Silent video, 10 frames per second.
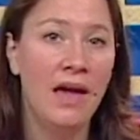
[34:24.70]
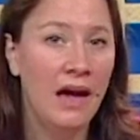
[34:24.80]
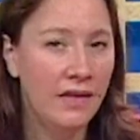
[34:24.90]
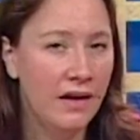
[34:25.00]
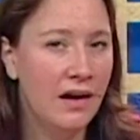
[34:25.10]

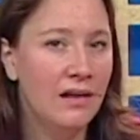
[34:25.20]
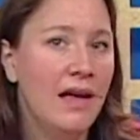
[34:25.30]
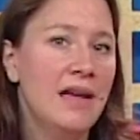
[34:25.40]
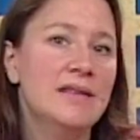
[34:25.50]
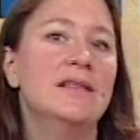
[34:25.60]
And then our
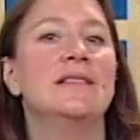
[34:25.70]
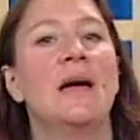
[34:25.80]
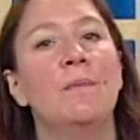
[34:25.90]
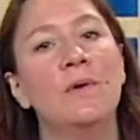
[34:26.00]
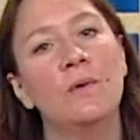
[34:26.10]
last
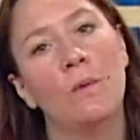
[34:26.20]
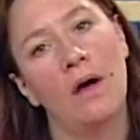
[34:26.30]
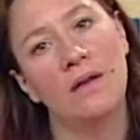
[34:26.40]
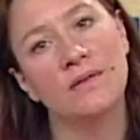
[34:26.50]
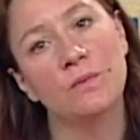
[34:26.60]
example
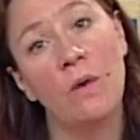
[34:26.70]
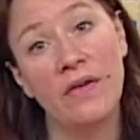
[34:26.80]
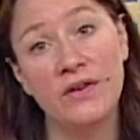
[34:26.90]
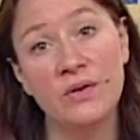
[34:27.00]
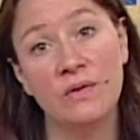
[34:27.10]
was
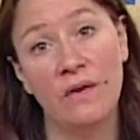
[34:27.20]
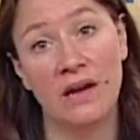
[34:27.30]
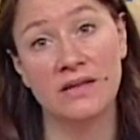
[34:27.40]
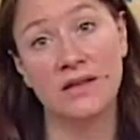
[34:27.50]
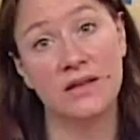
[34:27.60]
whether to
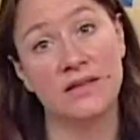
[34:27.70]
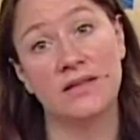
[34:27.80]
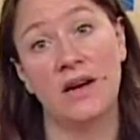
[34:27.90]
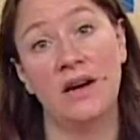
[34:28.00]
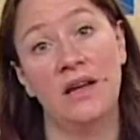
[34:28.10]
invest in a
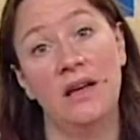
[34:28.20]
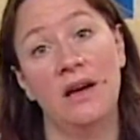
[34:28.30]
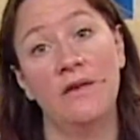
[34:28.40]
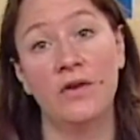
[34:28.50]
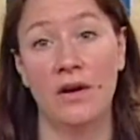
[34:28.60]
study
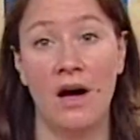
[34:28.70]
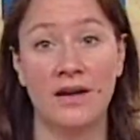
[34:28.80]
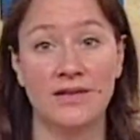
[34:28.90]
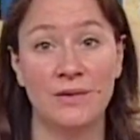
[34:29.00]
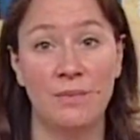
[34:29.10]
of the
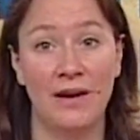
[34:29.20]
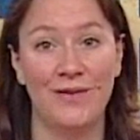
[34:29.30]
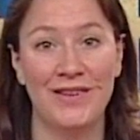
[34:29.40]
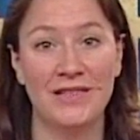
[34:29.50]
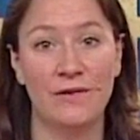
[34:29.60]
costs and
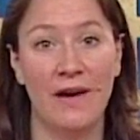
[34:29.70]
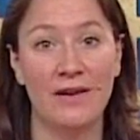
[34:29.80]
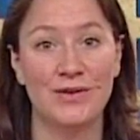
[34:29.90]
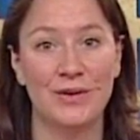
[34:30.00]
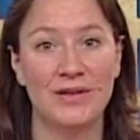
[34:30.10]
benefits of
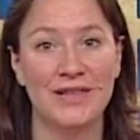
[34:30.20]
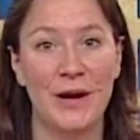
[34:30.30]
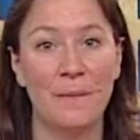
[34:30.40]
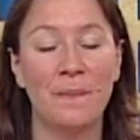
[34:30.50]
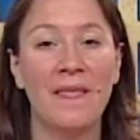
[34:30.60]

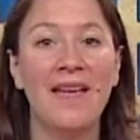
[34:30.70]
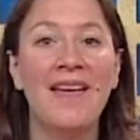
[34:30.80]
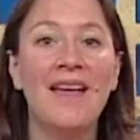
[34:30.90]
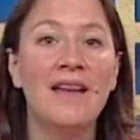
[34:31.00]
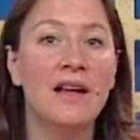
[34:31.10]
outsourcing.
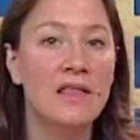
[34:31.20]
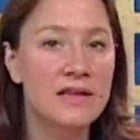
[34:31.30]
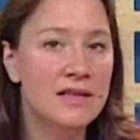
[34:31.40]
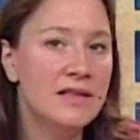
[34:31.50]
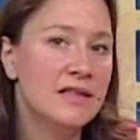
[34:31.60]
Now,
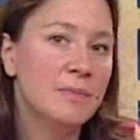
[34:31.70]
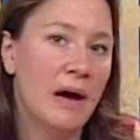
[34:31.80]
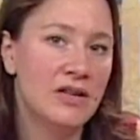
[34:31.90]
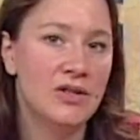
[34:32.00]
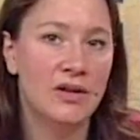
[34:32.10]
this is a
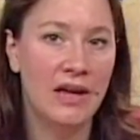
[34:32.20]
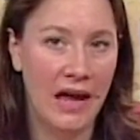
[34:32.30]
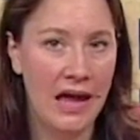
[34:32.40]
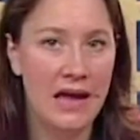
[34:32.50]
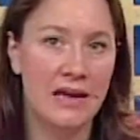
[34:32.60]
special
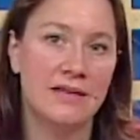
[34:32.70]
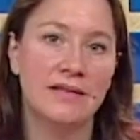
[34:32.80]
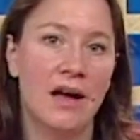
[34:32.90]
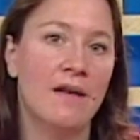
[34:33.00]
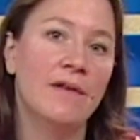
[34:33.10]

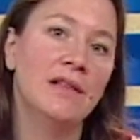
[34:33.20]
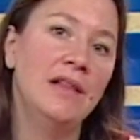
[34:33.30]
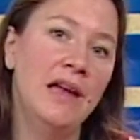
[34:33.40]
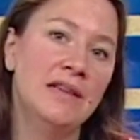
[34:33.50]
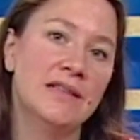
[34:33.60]
case of a
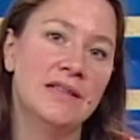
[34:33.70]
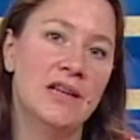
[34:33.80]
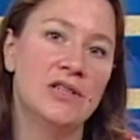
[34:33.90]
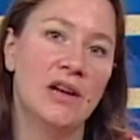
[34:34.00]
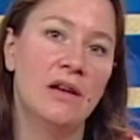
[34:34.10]
linked
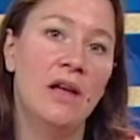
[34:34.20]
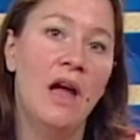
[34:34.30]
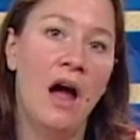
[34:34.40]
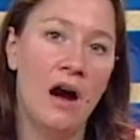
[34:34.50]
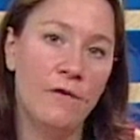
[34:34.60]
decision.
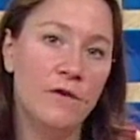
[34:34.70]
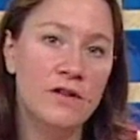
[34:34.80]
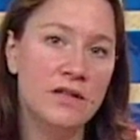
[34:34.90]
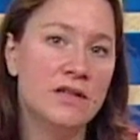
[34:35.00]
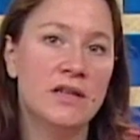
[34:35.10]
Our
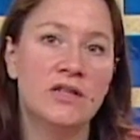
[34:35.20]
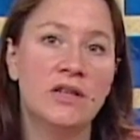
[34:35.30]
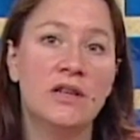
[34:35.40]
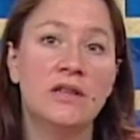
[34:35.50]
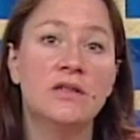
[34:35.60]
first
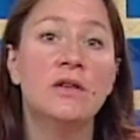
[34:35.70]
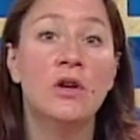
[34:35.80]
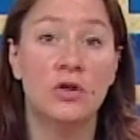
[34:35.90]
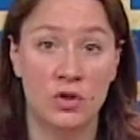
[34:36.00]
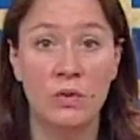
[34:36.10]
decision is,
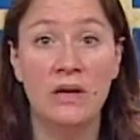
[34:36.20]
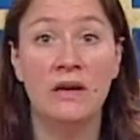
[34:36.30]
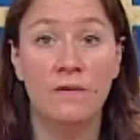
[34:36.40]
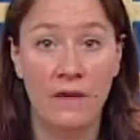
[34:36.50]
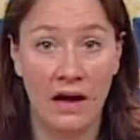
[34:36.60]
do we
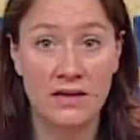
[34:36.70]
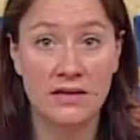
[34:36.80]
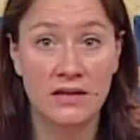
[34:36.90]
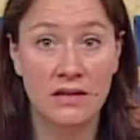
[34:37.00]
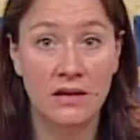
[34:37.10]

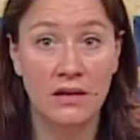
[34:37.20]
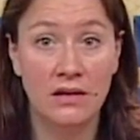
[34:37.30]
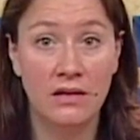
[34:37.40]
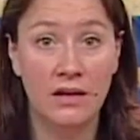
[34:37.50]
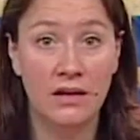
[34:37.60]
invest in
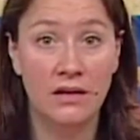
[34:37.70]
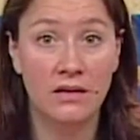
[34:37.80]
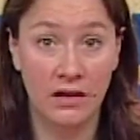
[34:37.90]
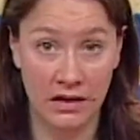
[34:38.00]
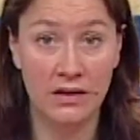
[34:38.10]

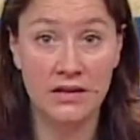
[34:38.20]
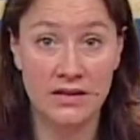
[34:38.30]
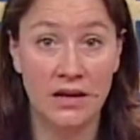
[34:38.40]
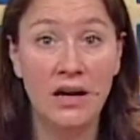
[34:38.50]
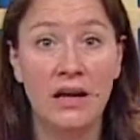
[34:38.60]
the
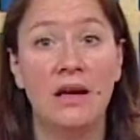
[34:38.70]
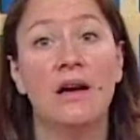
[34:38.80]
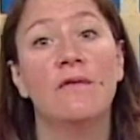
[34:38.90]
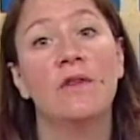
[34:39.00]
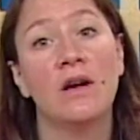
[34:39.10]
study
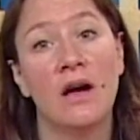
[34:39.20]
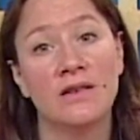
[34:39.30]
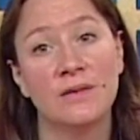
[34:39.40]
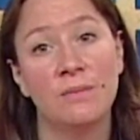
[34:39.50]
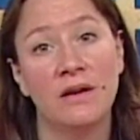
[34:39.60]
of the
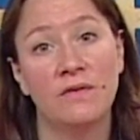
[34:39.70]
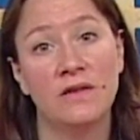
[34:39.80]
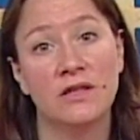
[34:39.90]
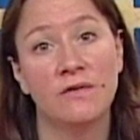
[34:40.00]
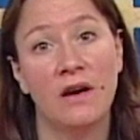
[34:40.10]
costs and
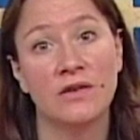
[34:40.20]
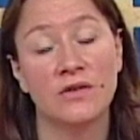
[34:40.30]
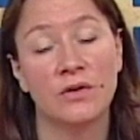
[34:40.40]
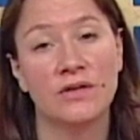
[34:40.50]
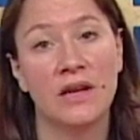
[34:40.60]
benefits of
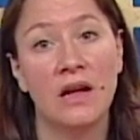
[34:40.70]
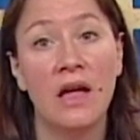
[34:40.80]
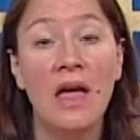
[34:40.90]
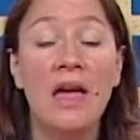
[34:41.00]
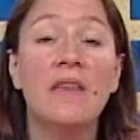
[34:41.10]
outsourcing?
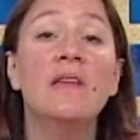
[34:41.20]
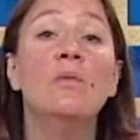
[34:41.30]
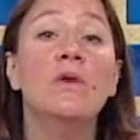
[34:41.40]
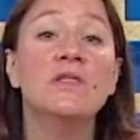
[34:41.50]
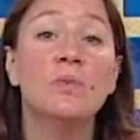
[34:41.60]
And
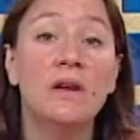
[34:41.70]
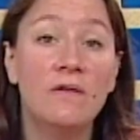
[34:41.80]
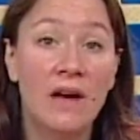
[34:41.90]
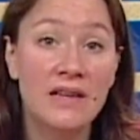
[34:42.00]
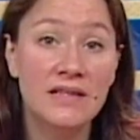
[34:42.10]
then once we
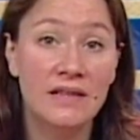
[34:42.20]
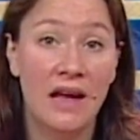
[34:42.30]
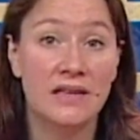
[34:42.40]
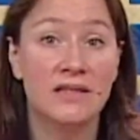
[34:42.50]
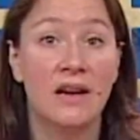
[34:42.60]
invest in
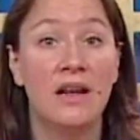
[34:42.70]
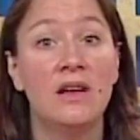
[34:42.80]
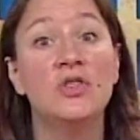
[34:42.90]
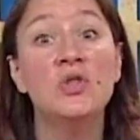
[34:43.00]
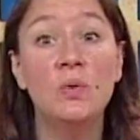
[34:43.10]
that
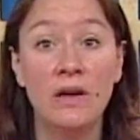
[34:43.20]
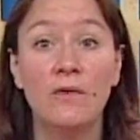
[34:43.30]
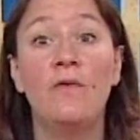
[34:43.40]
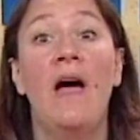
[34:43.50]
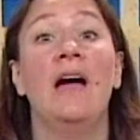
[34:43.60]
study, do we in
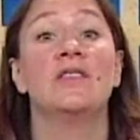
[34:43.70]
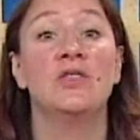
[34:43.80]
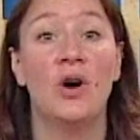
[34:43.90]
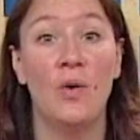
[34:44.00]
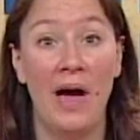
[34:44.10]

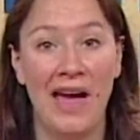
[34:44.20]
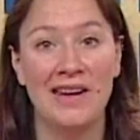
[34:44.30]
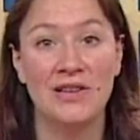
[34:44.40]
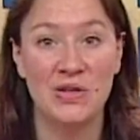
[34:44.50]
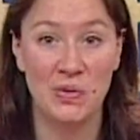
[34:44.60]
fact go ahead
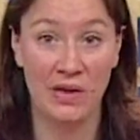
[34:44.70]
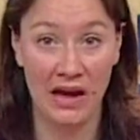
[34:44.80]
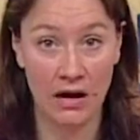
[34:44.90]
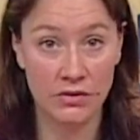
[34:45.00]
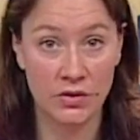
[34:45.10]
and do the
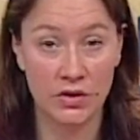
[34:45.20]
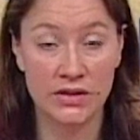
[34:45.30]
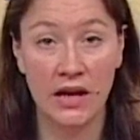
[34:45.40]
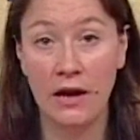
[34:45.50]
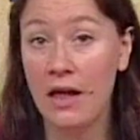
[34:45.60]

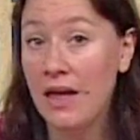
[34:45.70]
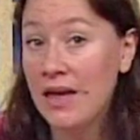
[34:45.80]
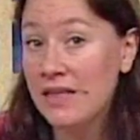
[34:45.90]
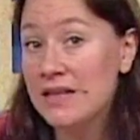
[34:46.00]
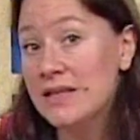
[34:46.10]
outsourcing?
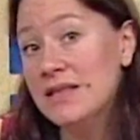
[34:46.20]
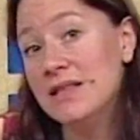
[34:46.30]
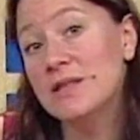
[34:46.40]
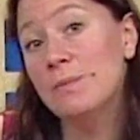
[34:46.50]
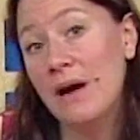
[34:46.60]
This is a
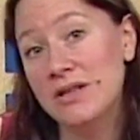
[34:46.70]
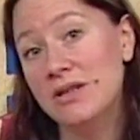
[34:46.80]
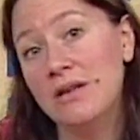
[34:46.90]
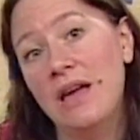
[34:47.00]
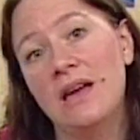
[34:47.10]

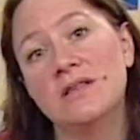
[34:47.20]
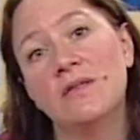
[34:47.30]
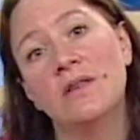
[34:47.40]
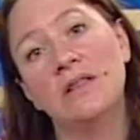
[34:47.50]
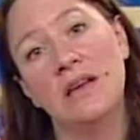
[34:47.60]
special case
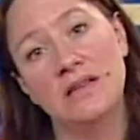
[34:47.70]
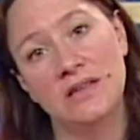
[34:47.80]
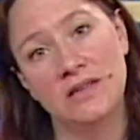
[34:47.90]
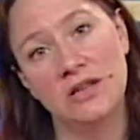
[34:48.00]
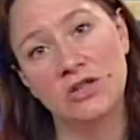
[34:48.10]
of a linked
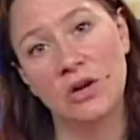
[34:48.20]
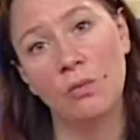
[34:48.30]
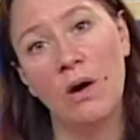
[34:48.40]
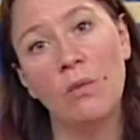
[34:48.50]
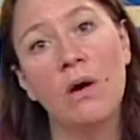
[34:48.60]

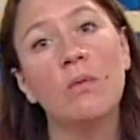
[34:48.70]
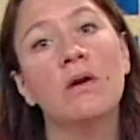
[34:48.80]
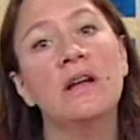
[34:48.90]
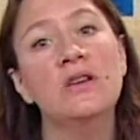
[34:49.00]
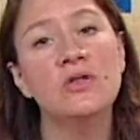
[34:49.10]
decision where what
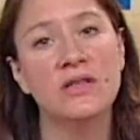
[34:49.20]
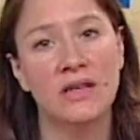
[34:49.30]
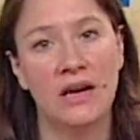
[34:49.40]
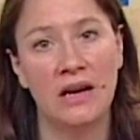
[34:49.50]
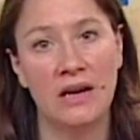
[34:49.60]
we're
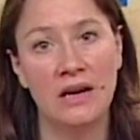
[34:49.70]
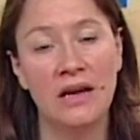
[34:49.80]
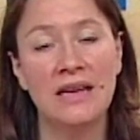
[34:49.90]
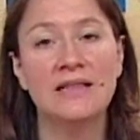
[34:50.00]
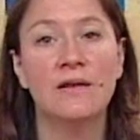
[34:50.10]
interested
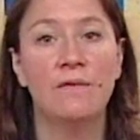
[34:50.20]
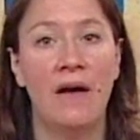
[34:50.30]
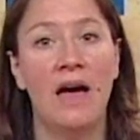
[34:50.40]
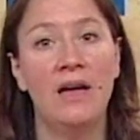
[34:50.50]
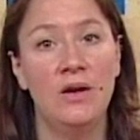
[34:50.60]
in is the
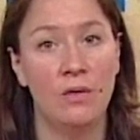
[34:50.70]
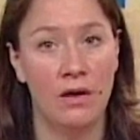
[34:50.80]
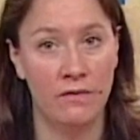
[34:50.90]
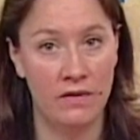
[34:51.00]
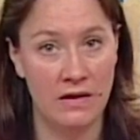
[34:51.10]
value
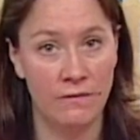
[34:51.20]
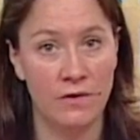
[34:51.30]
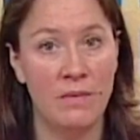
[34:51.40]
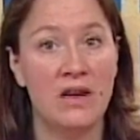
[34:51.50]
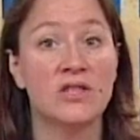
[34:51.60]
of the
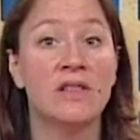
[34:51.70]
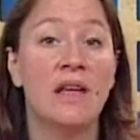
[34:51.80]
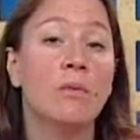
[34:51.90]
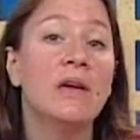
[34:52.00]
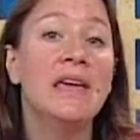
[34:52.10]
information
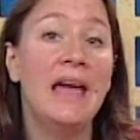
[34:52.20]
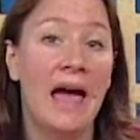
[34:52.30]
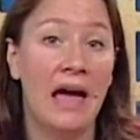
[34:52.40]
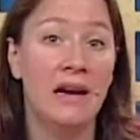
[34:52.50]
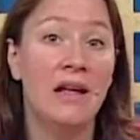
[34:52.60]
that we
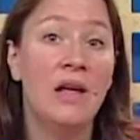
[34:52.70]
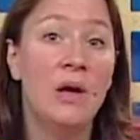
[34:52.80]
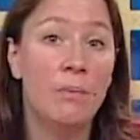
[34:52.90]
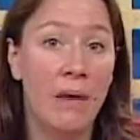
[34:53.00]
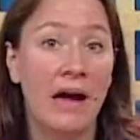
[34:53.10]
get
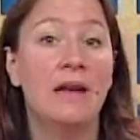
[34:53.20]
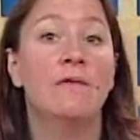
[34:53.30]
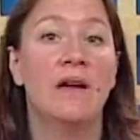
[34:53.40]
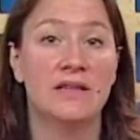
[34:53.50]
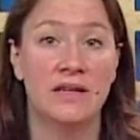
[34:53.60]
by
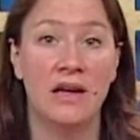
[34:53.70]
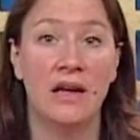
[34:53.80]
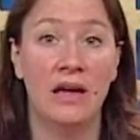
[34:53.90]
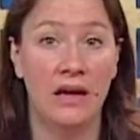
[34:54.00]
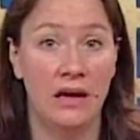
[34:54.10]

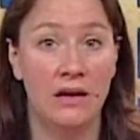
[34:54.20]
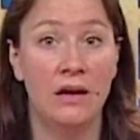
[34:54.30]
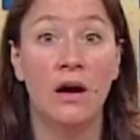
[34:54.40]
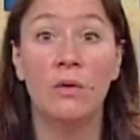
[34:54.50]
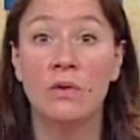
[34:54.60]
investing
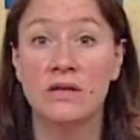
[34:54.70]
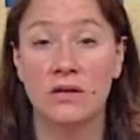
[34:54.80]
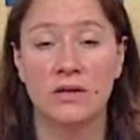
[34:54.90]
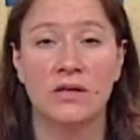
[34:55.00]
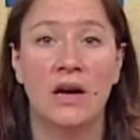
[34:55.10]
in a
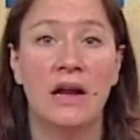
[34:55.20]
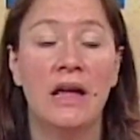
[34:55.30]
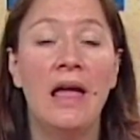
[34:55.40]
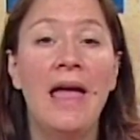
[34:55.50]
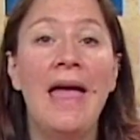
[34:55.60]
research study.